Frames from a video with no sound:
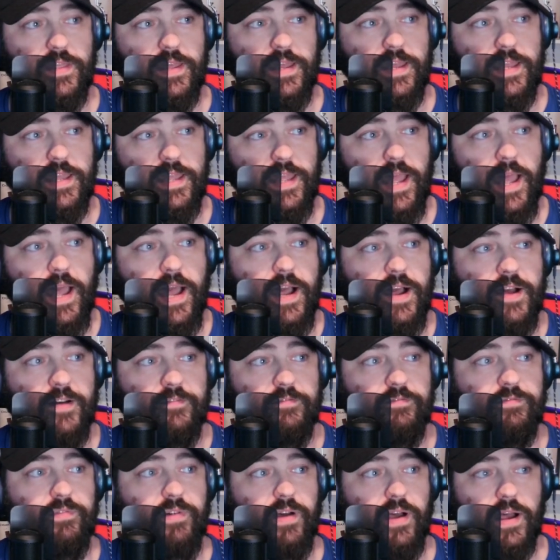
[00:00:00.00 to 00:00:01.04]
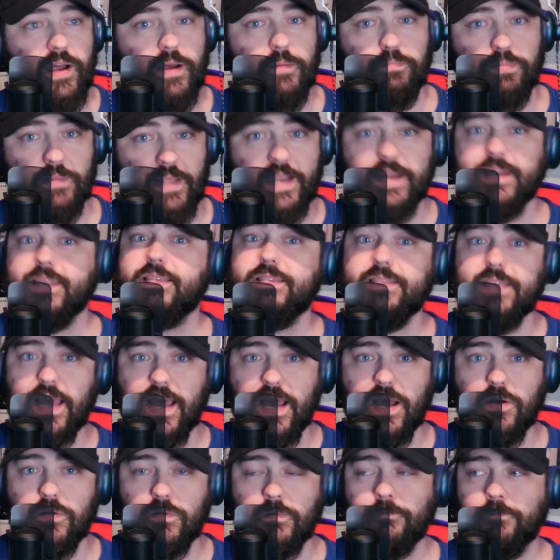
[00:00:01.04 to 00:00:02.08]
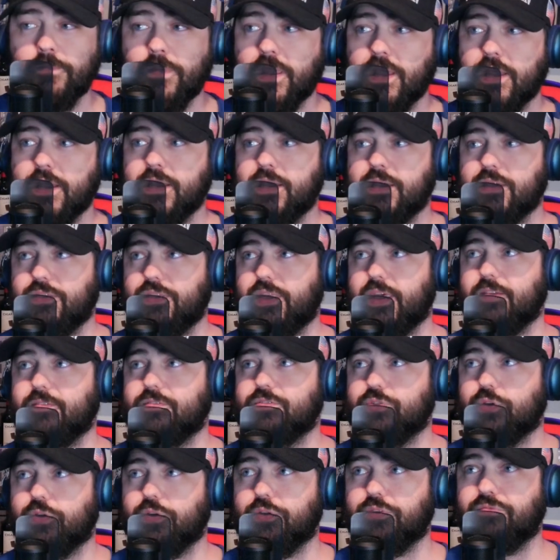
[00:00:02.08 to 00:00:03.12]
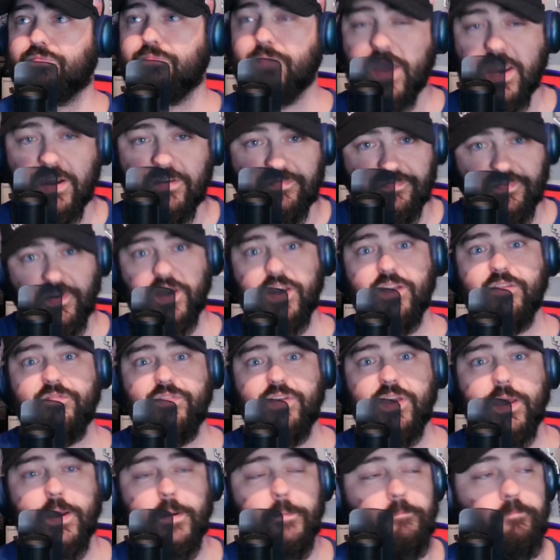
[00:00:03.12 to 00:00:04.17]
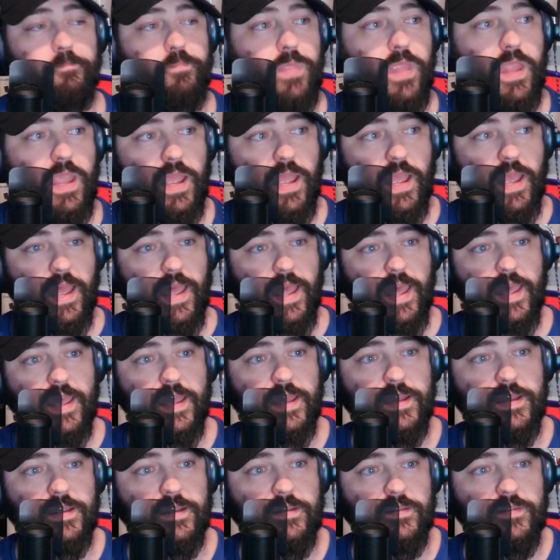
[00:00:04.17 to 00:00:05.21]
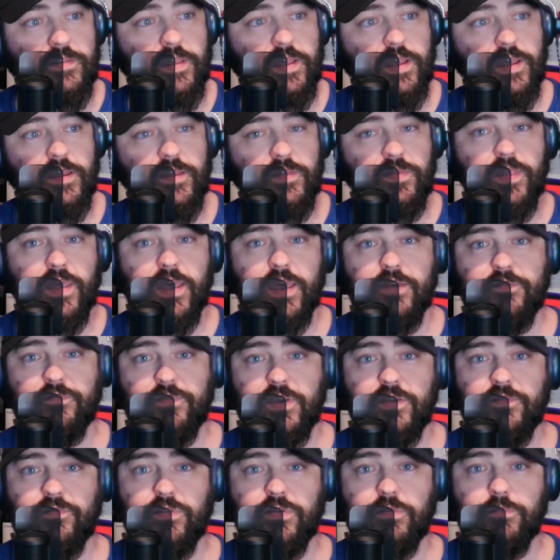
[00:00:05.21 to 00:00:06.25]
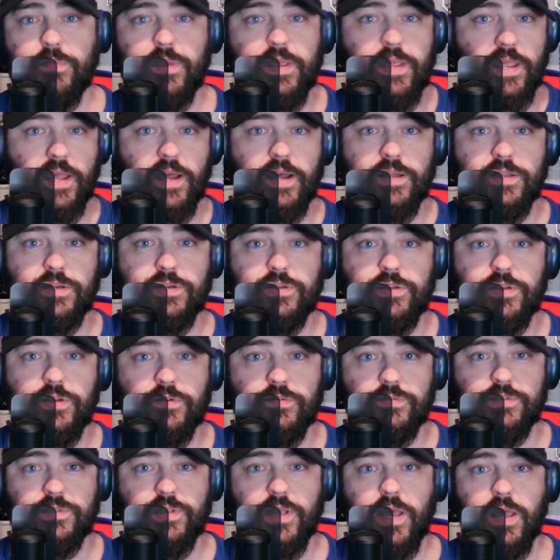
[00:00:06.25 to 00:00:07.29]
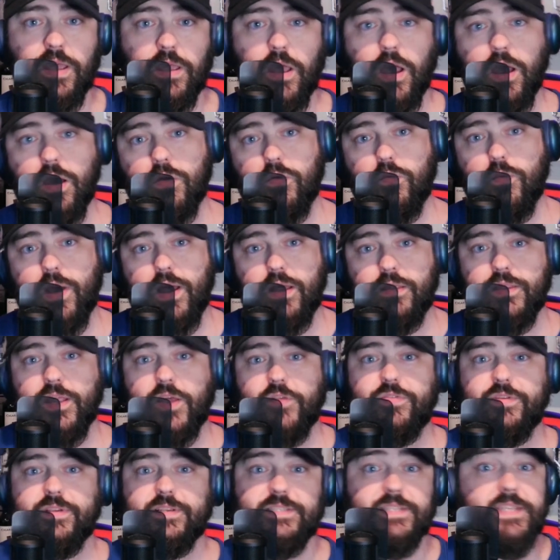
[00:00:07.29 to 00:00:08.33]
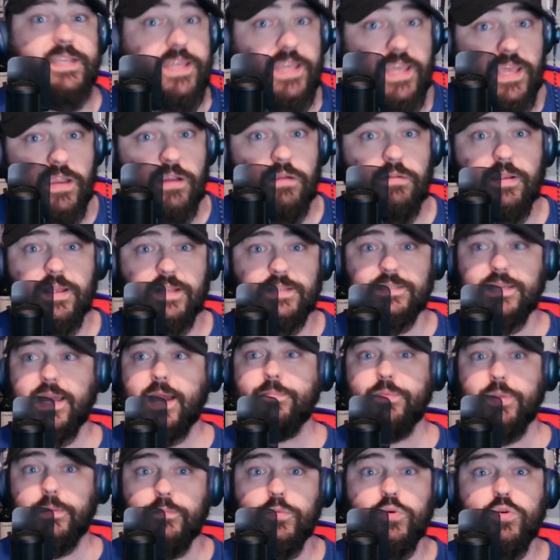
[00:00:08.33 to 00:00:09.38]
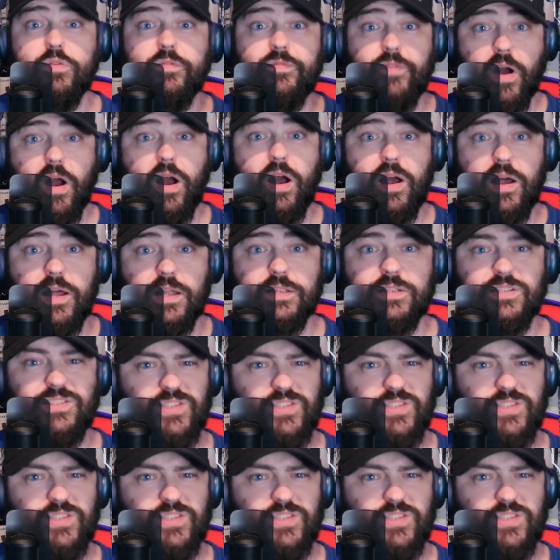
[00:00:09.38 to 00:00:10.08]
They have played it down. They've sort of made fun of him. And then they've even begun to say, oh, well, nothing to see here. It's time to move on.